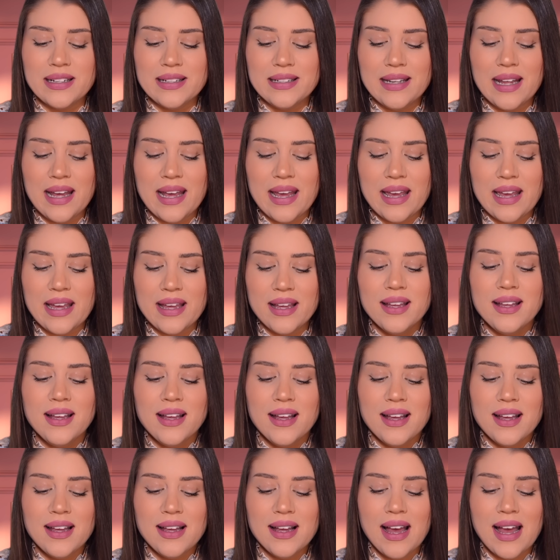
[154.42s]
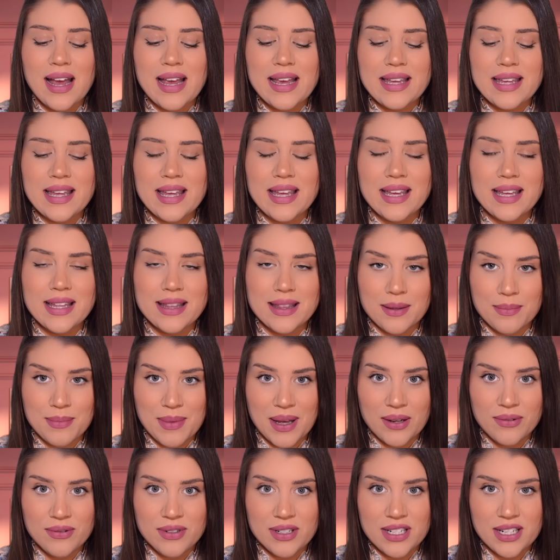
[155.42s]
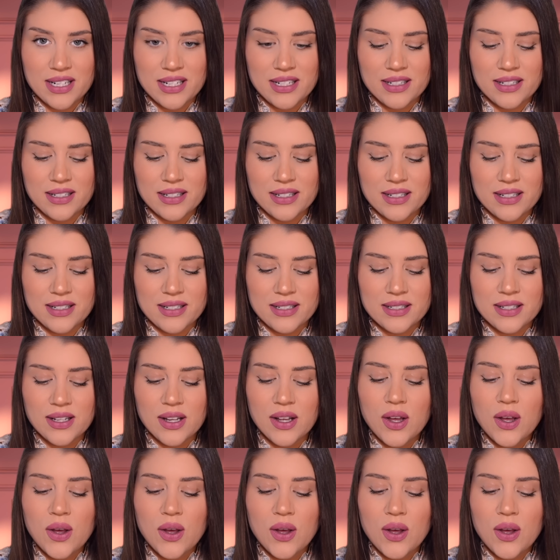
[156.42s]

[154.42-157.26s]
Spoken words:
day hiking in the mountains